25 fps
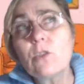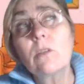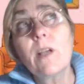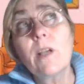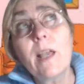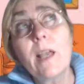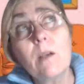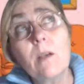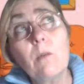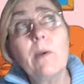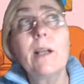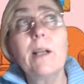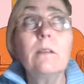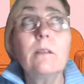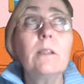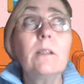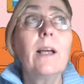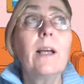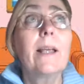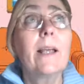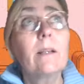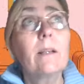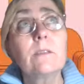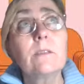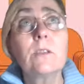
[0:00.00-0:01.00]
Okay, well,
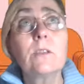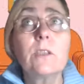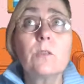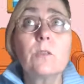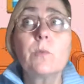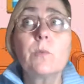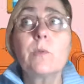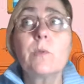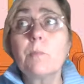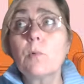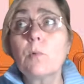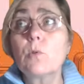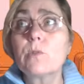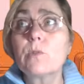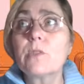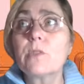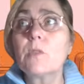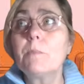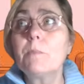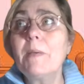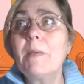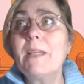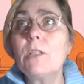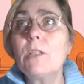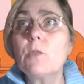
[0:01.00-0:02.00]
I have to teach report to
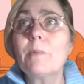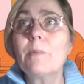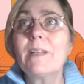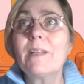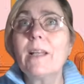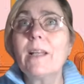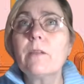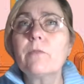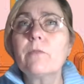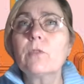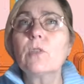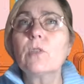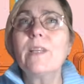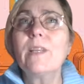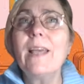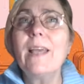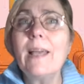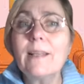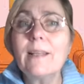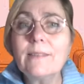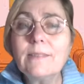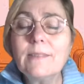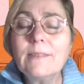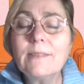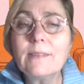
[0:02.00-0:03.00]
speech, but I
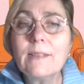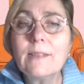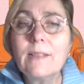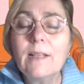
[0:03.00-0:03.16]
forget